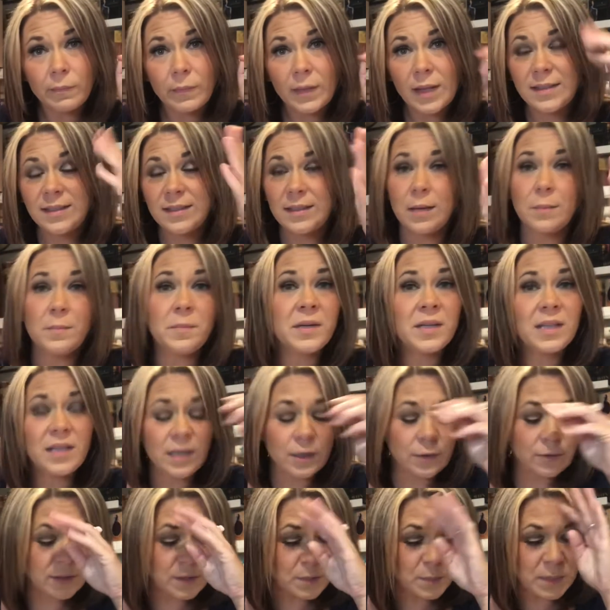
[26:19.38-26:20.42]
Somebody
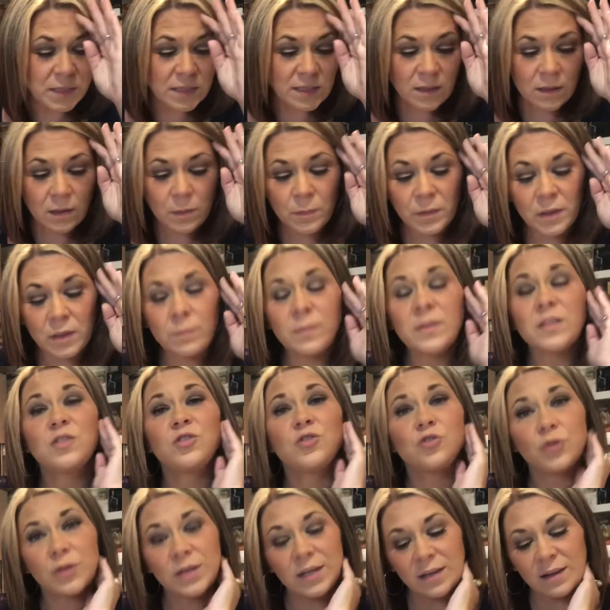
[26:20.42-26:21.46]
here has been deeply
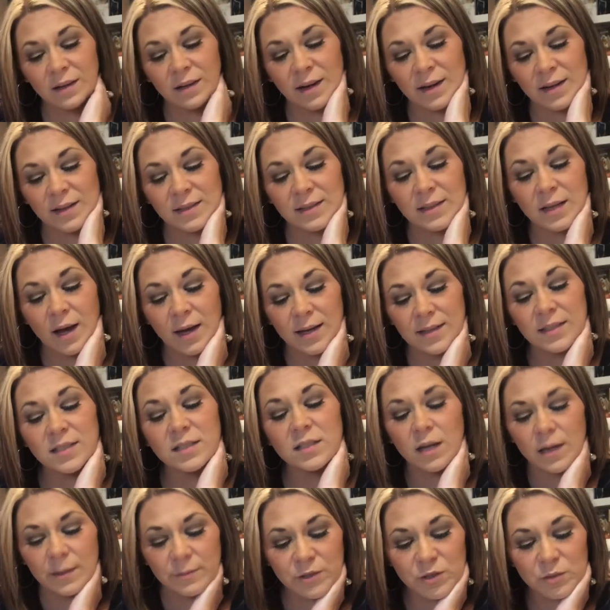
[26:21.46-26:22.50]
mistreated, and it's kind of
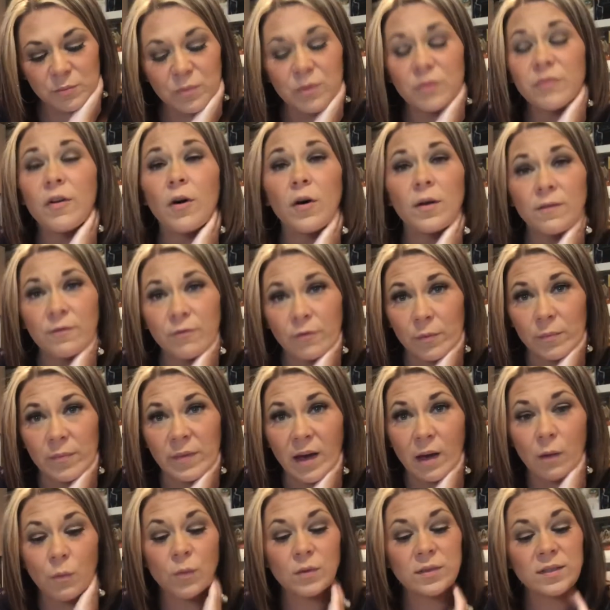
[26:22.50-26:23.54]
time to move on from
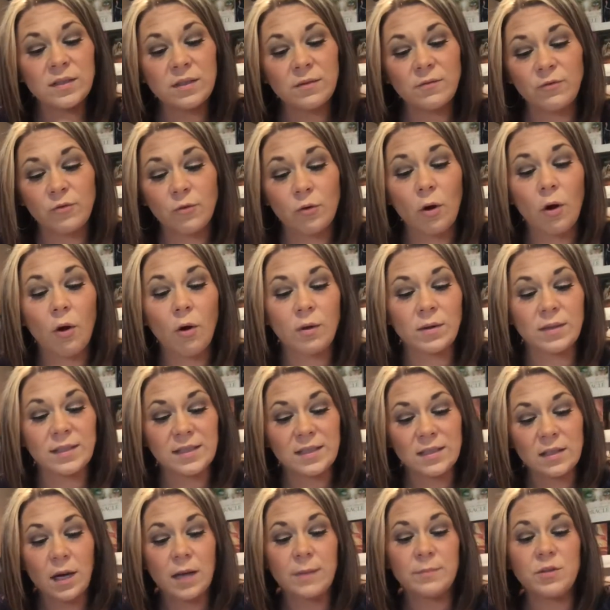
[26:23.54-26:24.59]
that once and for all. It's
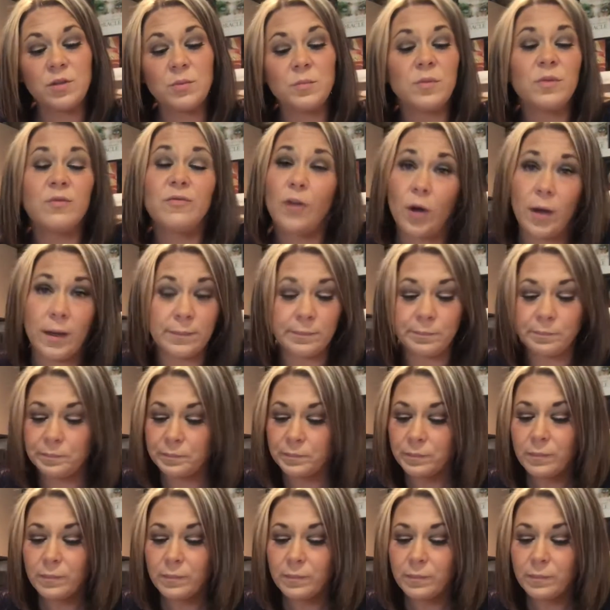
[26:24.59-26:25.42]
time to move on.